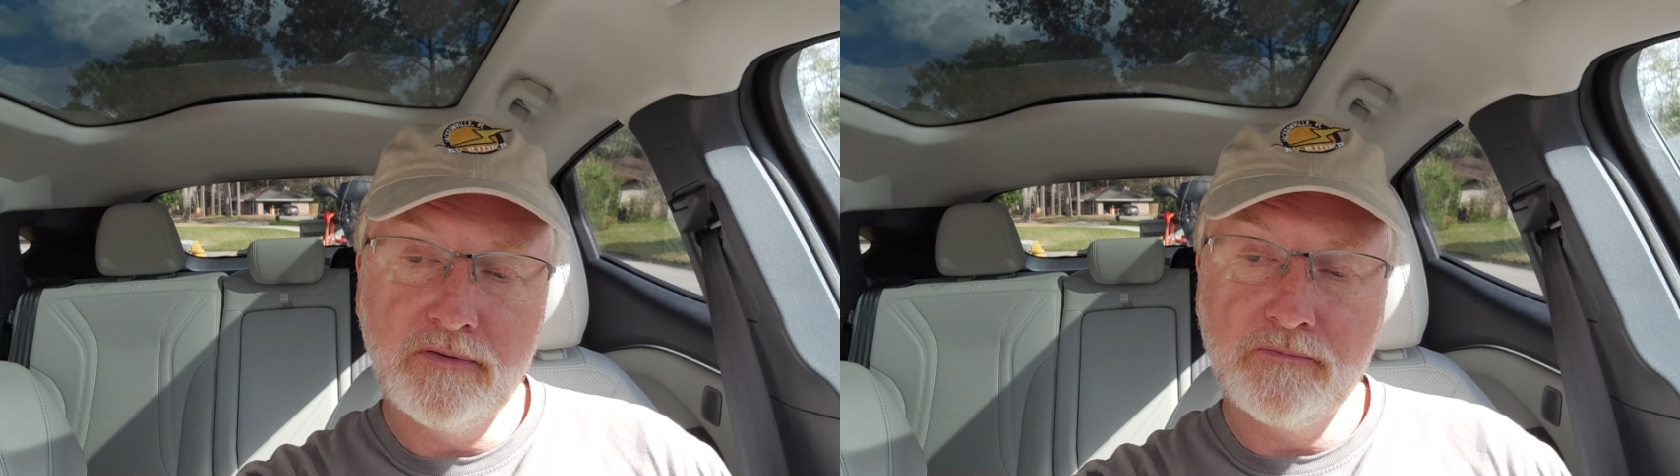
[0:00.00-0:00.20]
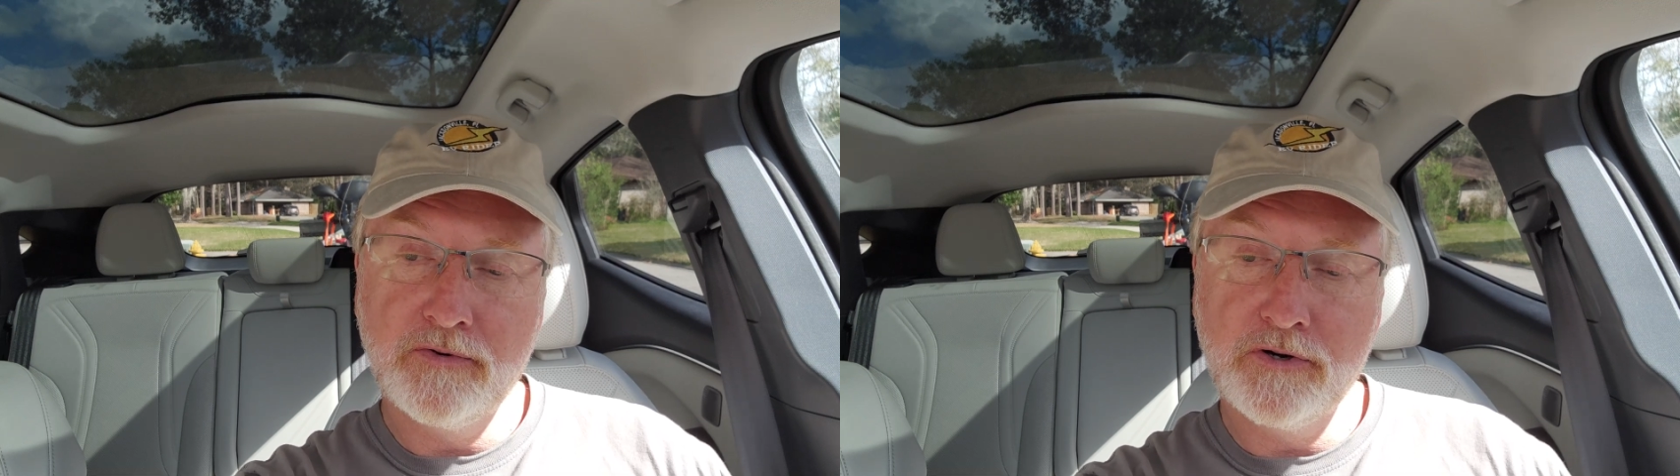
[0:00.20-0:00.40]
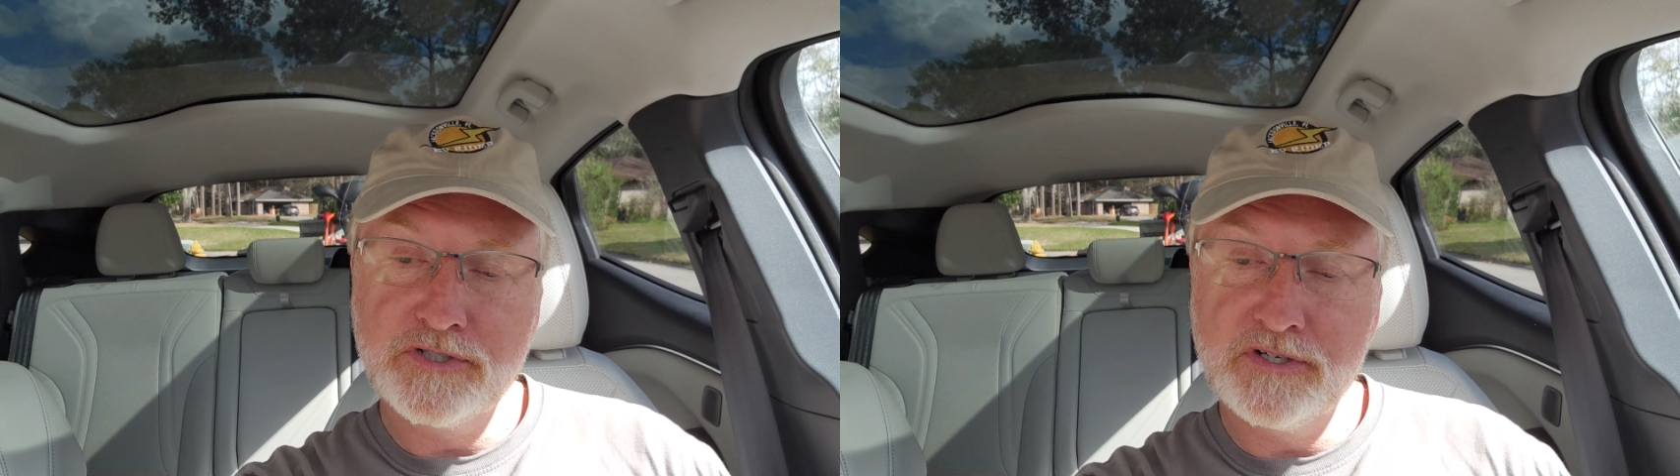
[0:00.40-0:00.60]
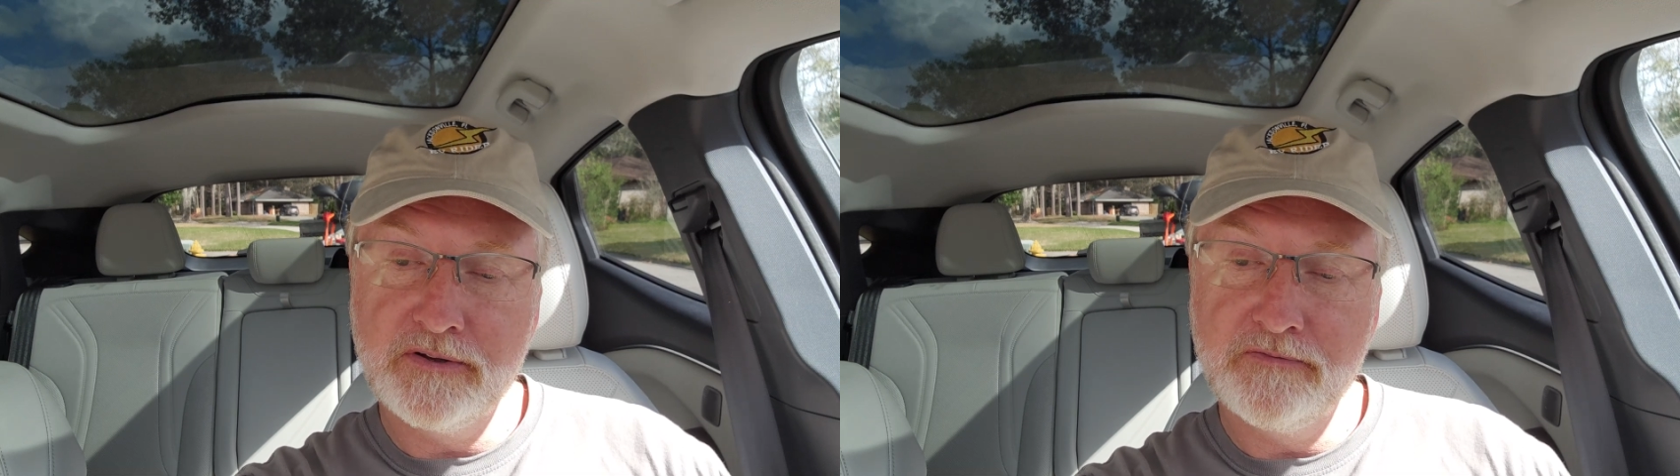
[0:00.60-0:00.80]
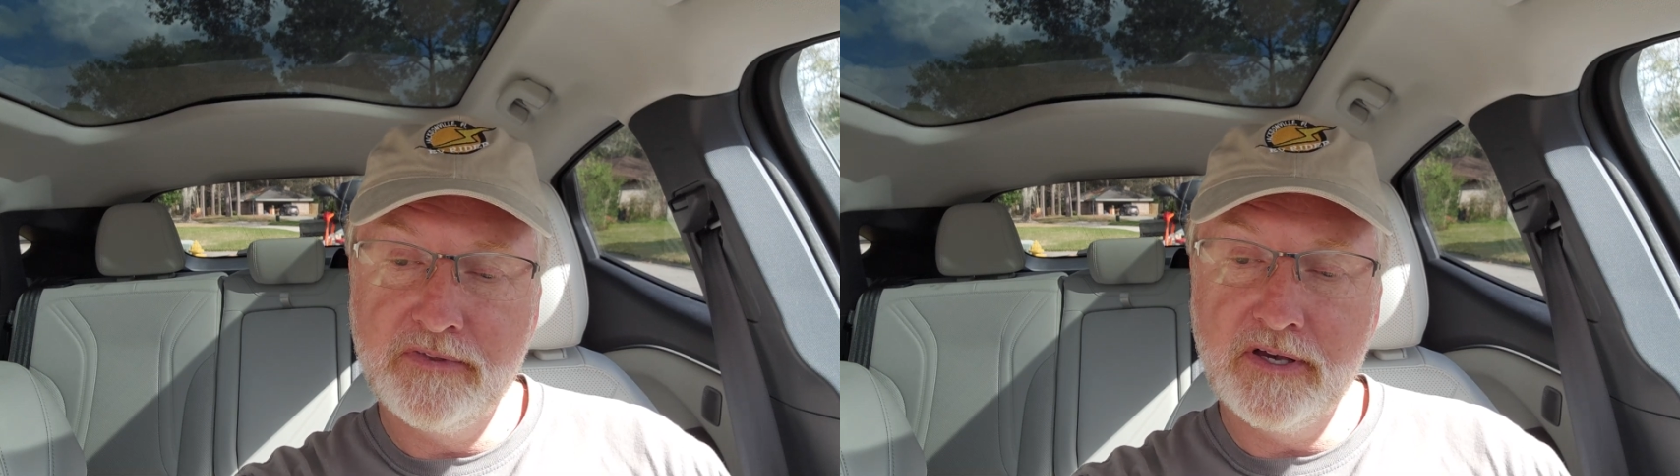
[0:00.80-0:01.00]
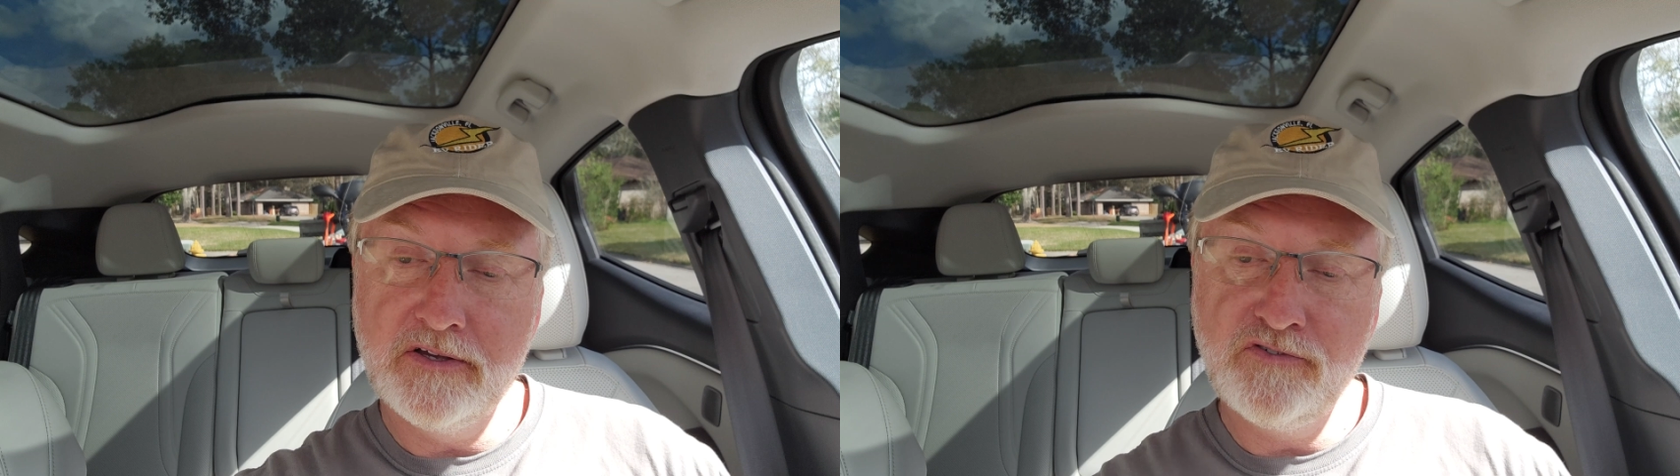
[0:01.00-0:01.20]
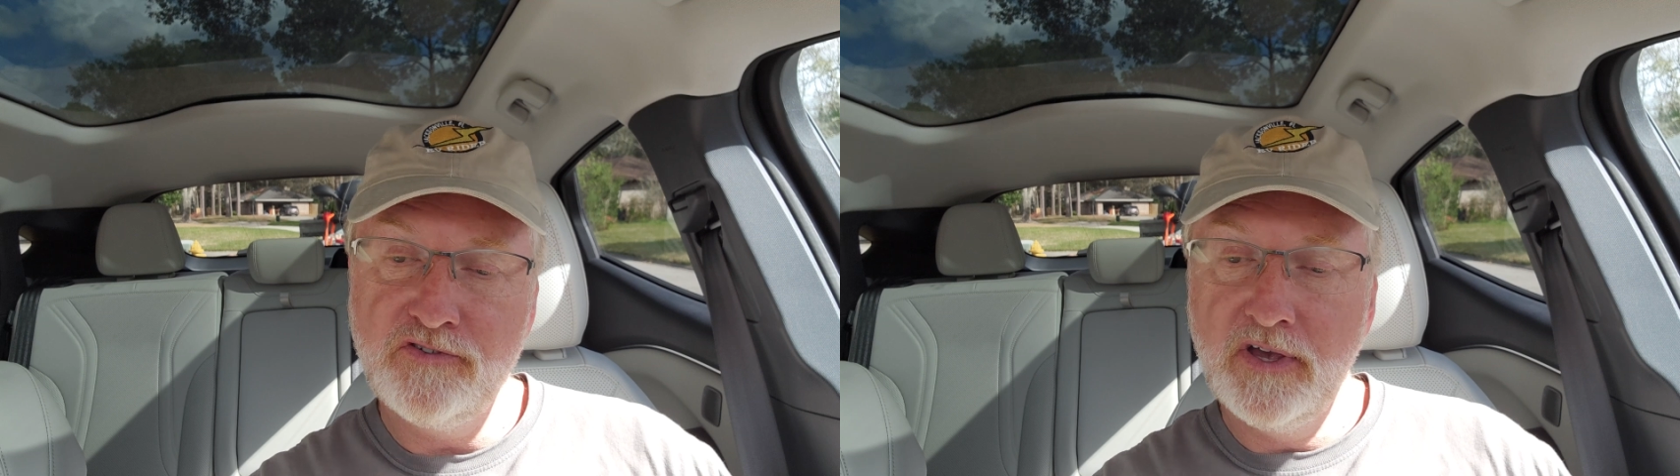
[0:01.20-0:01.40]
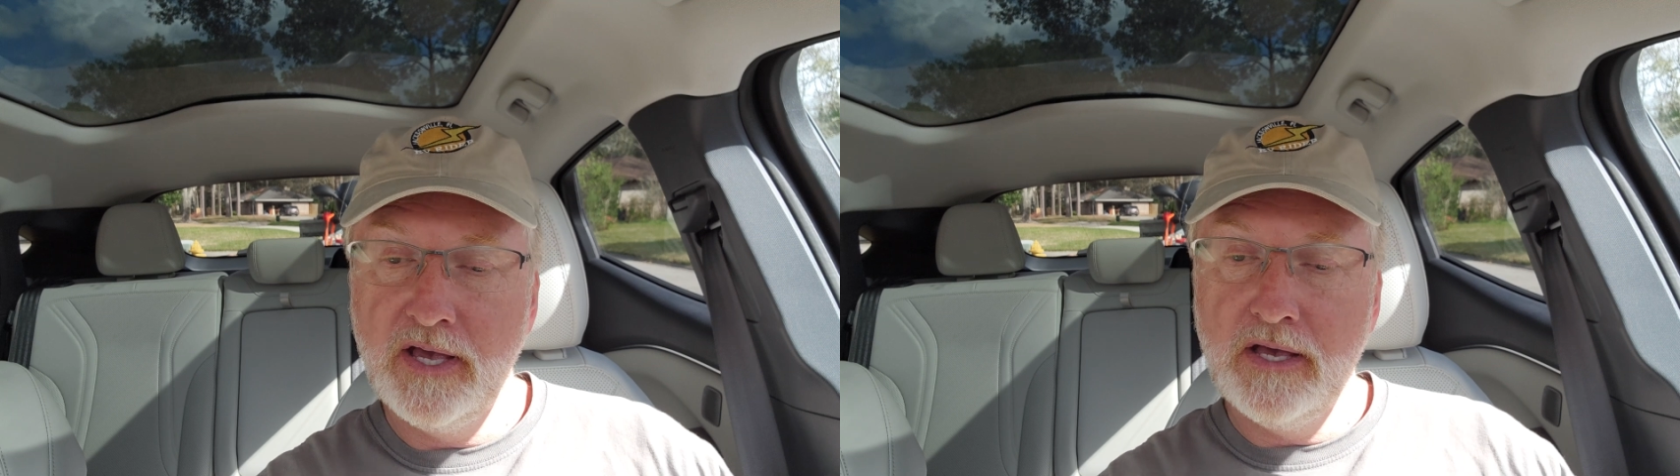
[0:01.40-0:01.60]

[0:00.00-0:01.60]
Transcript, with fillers: version of this,